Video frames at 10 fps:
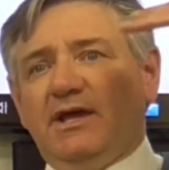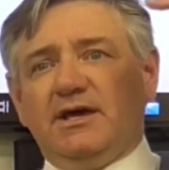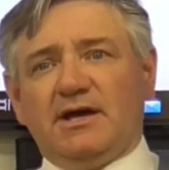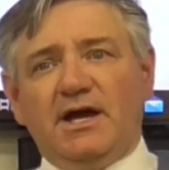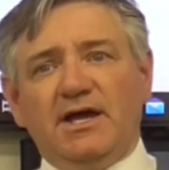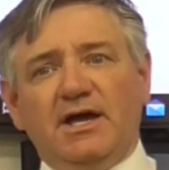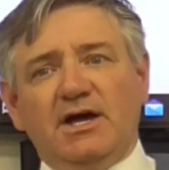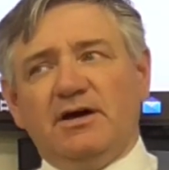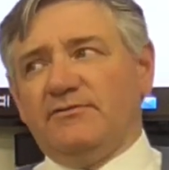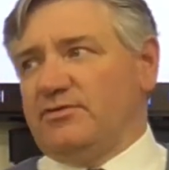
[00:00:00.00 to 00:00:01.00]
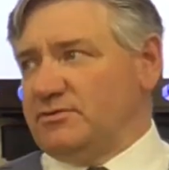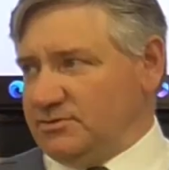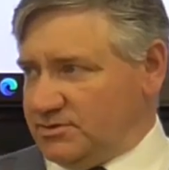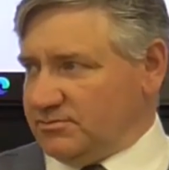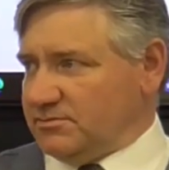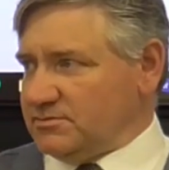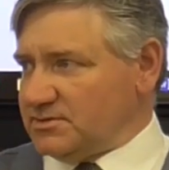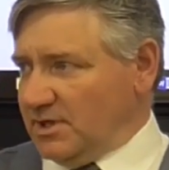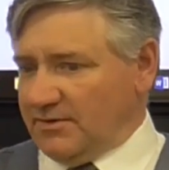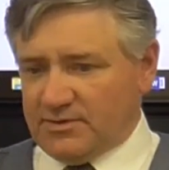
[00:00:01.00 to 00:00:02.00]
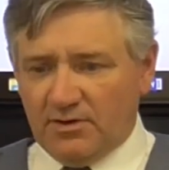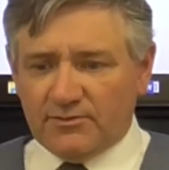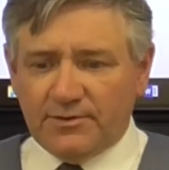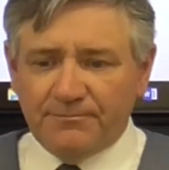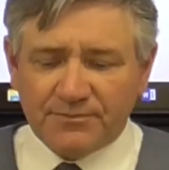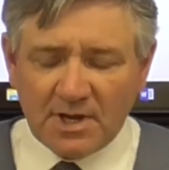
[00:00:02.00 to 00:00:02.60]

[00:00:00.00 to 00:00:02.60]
and I have joules left over.